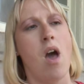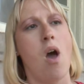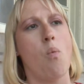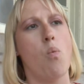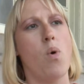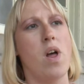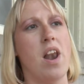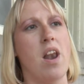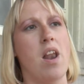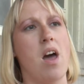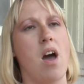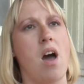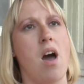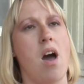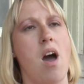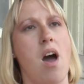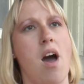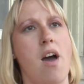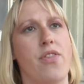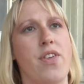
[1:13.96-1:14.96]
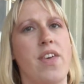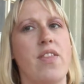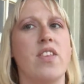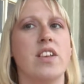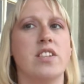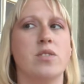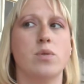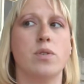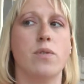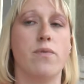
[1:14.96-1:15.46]
Well, I think
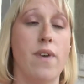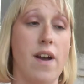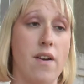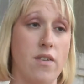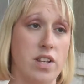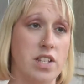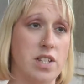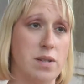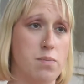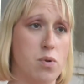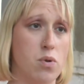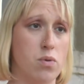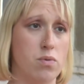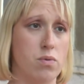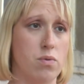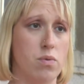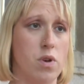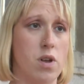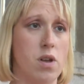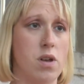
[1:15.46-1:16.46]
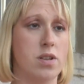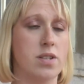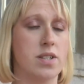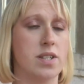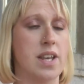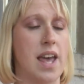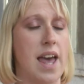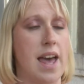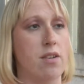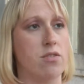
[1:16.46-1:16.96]
this was a very small
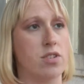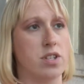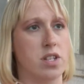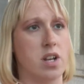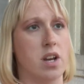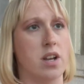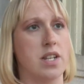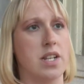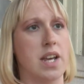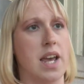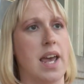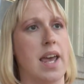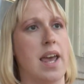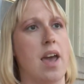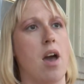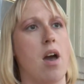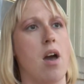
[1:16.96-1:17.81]
scale study.